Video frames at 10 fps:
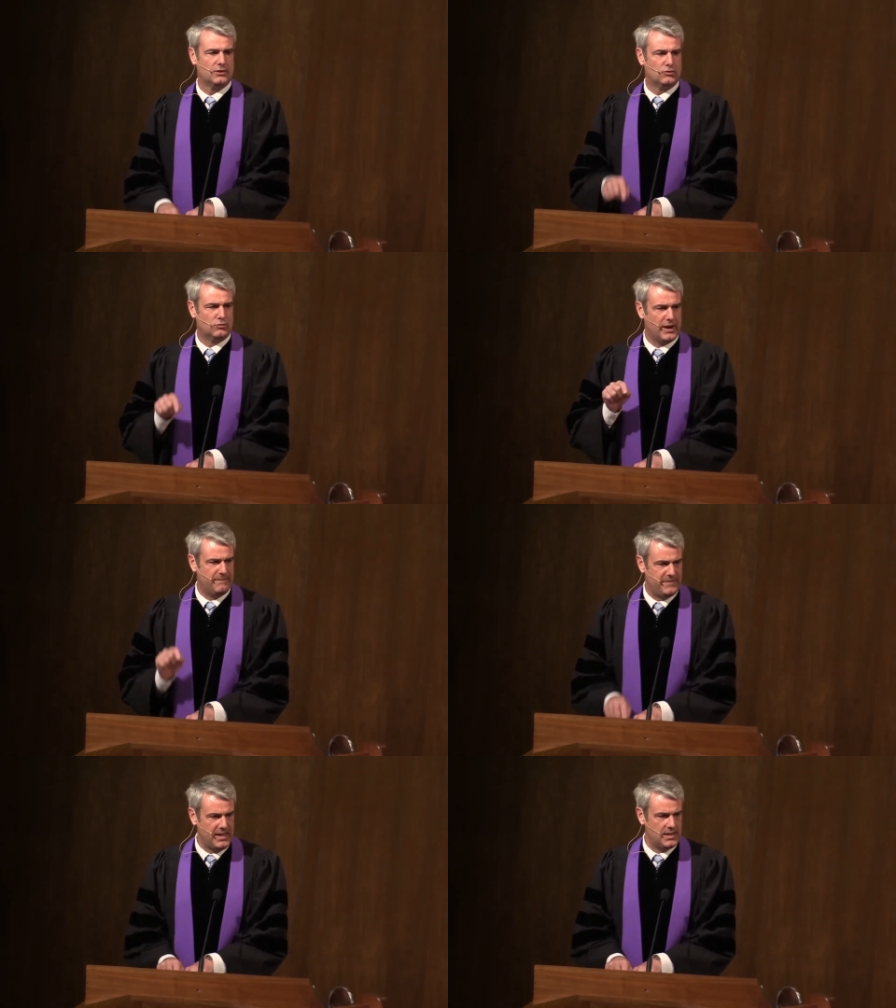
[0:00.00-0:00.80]

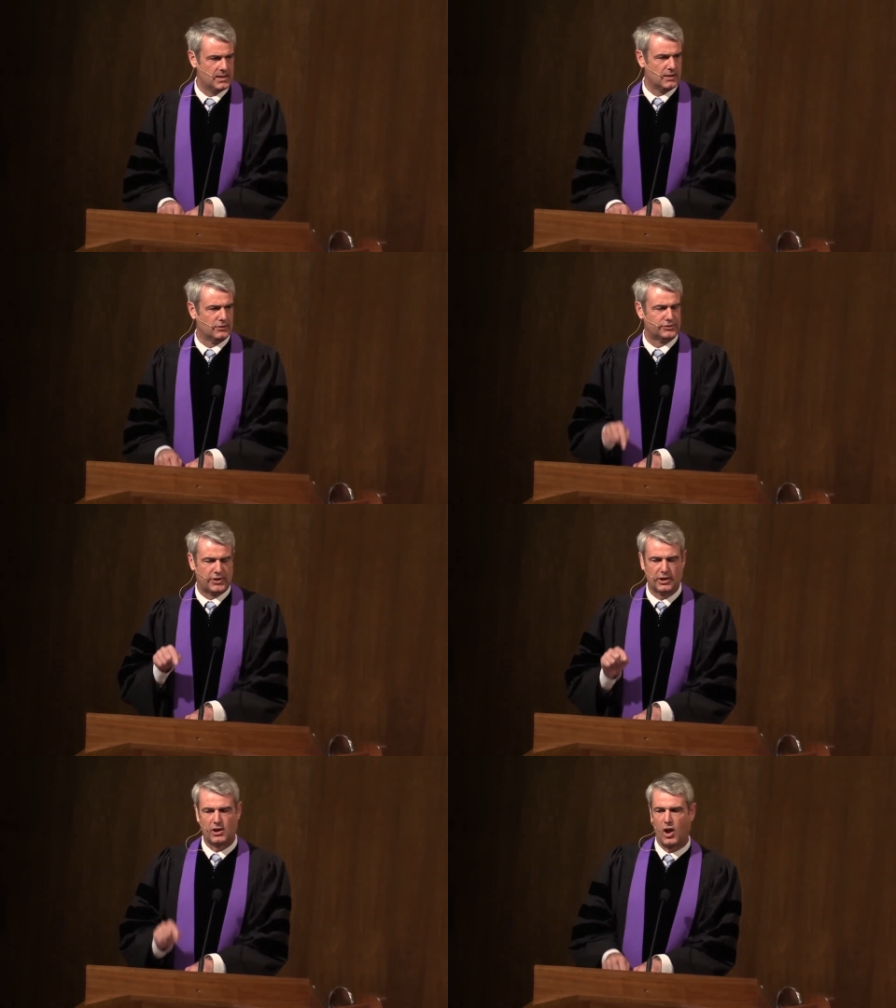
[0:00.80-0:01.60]
reveals
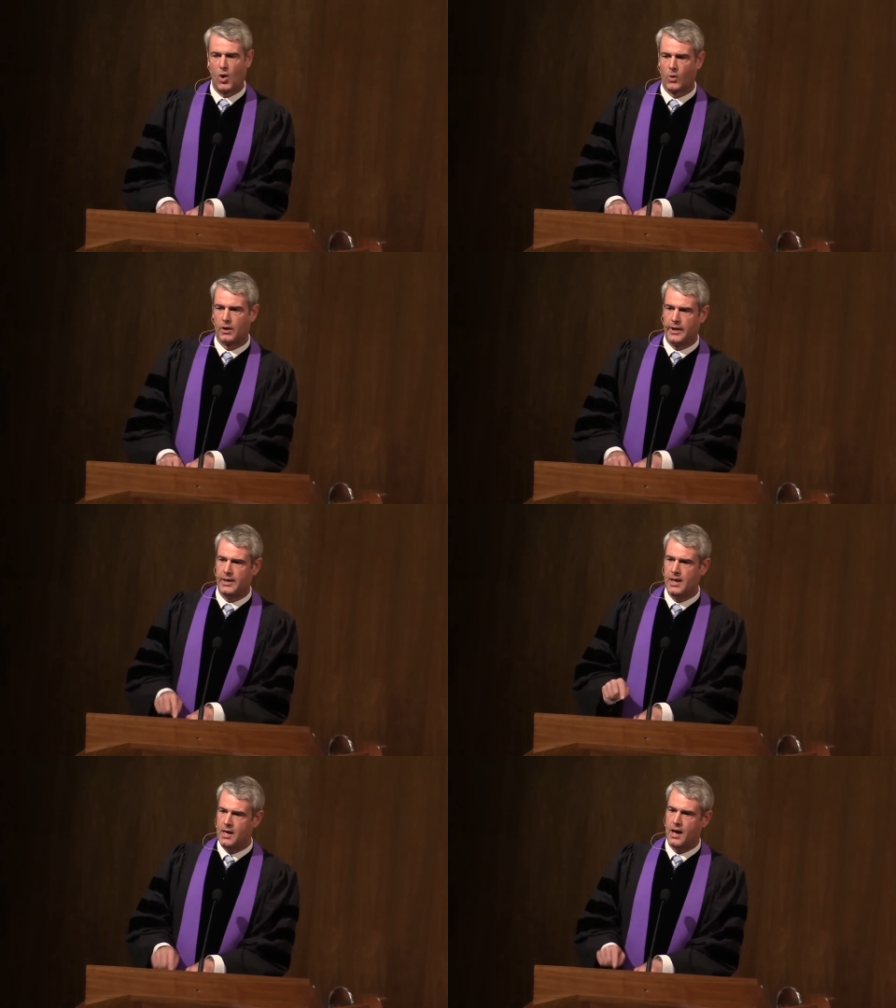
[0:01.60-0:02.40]
the glory
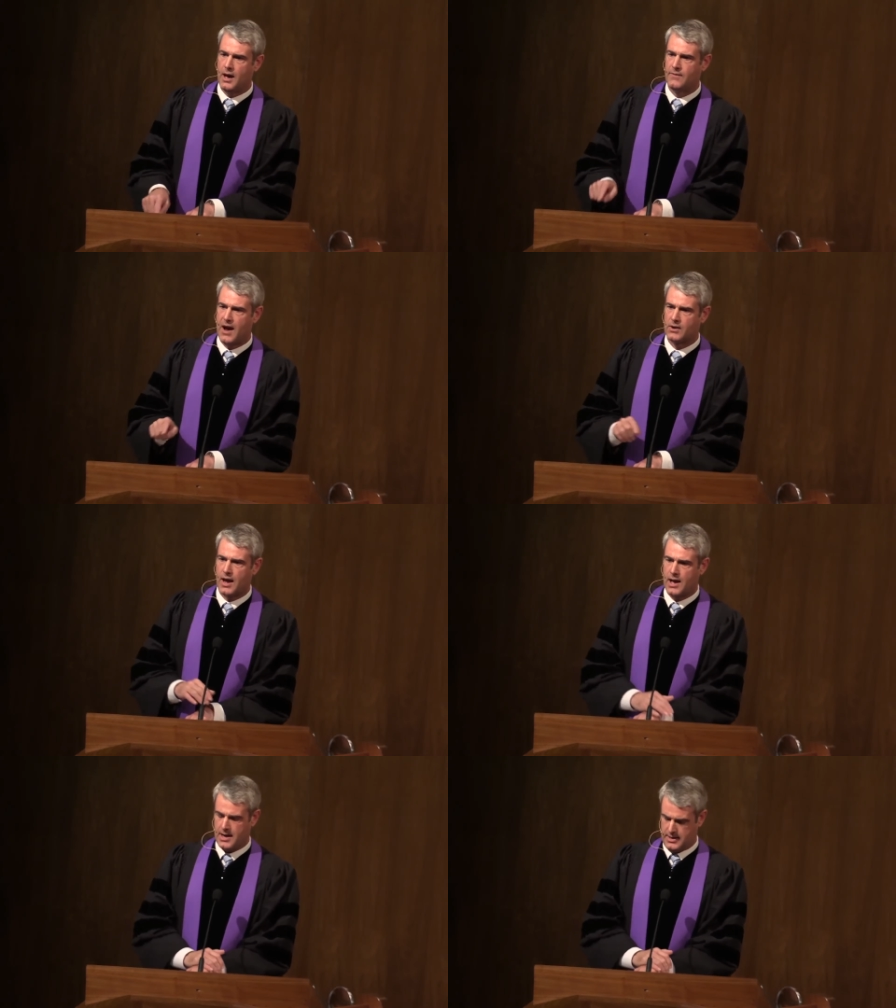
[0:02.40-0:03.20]
of our
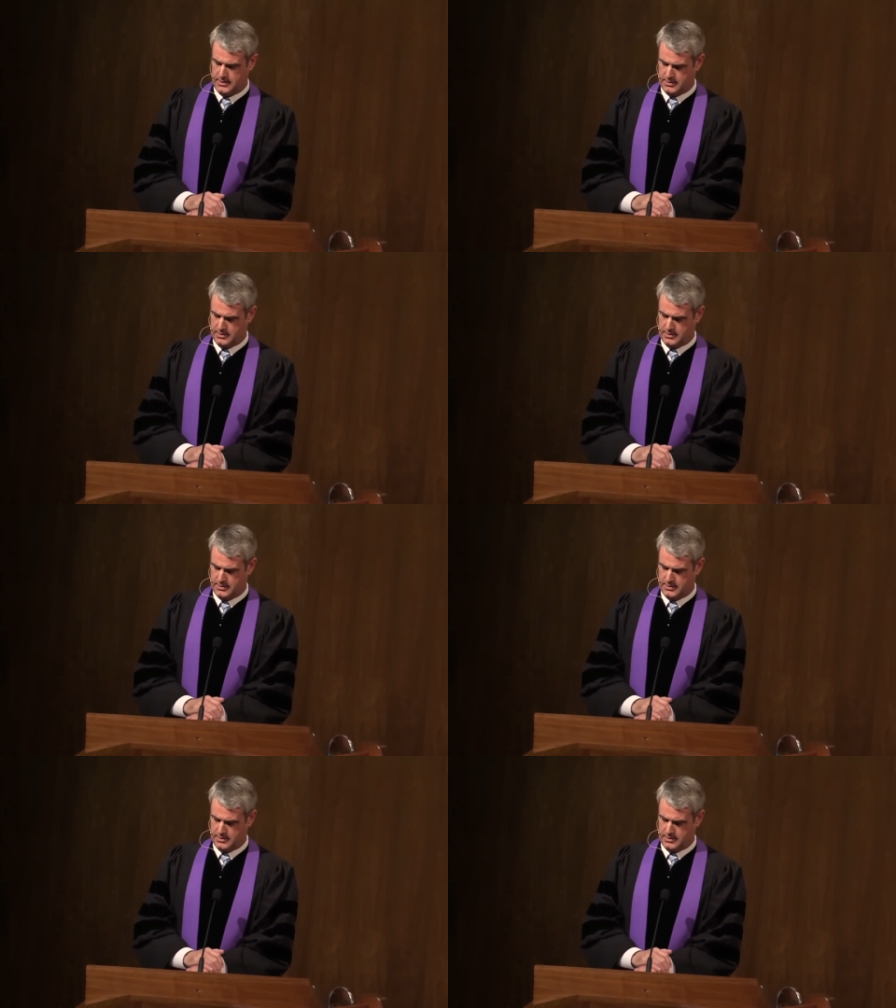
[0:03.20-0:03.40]
God.